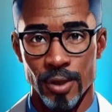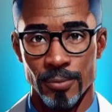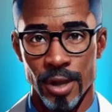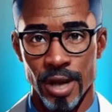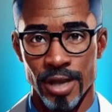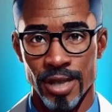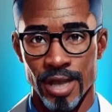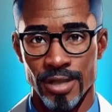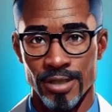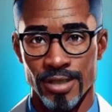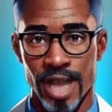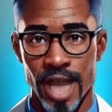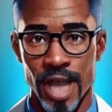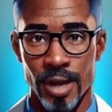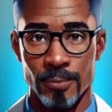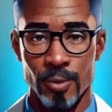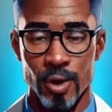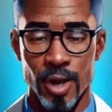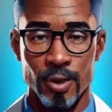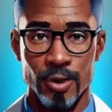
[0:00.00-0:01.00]
These are among
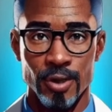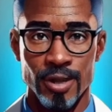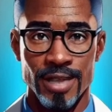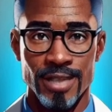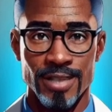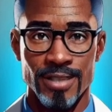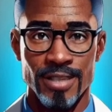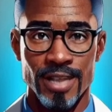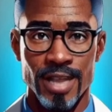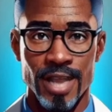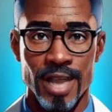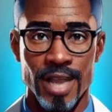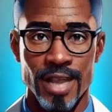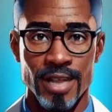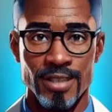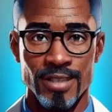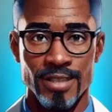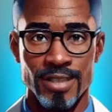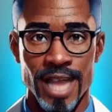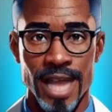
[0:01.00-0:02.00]
our top priorities.